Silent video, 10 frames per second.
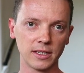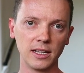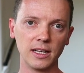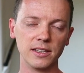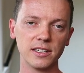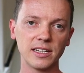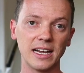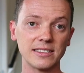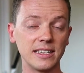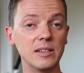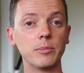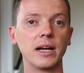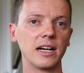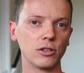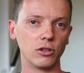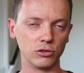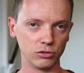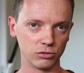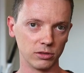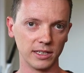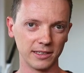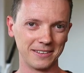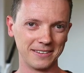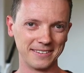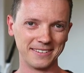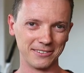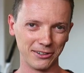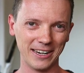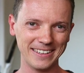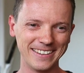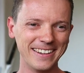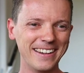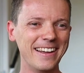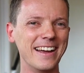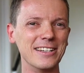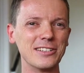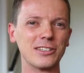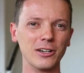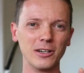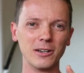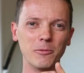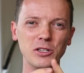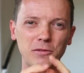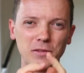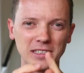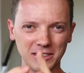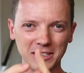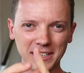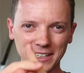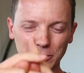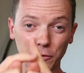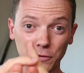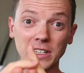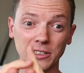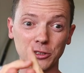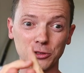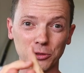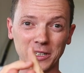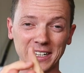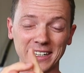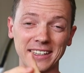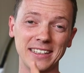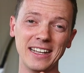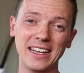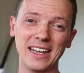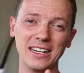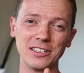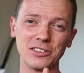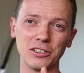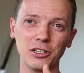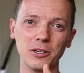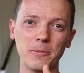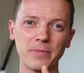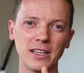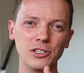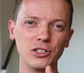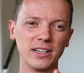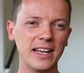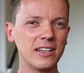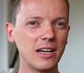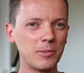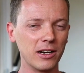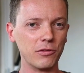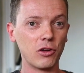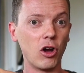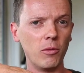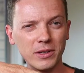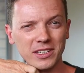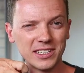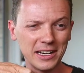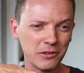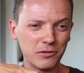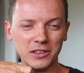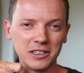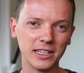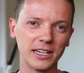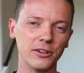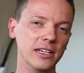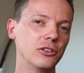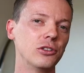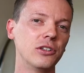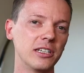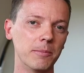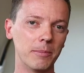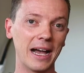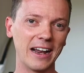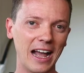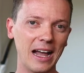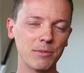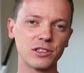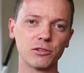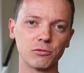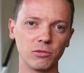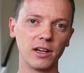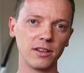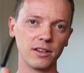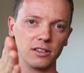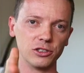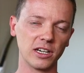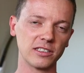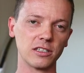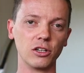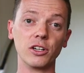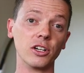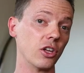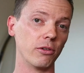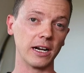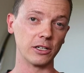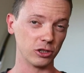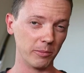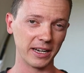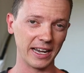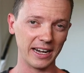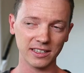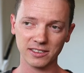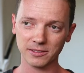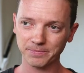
this has an impact on your draw length, right? And so when you fix the clicker, you're fixing the draw length. And so you can end up kind of compensating for the clicker and introducing bad habits rather than just learning the correct shot mechanics.